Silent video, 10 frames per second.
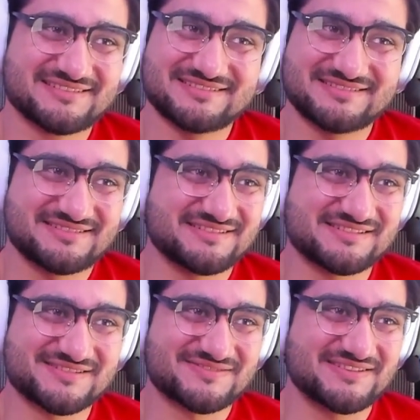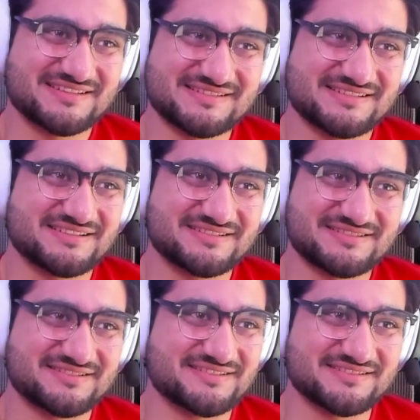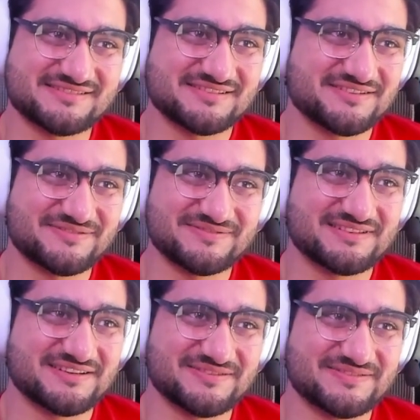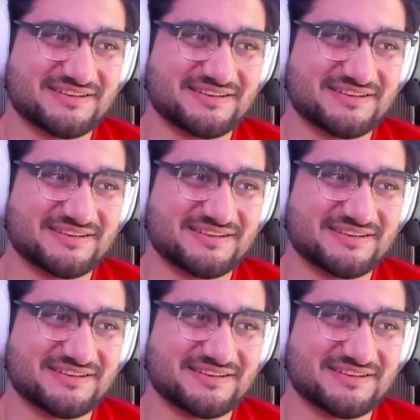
She's crazy and she needs to go down,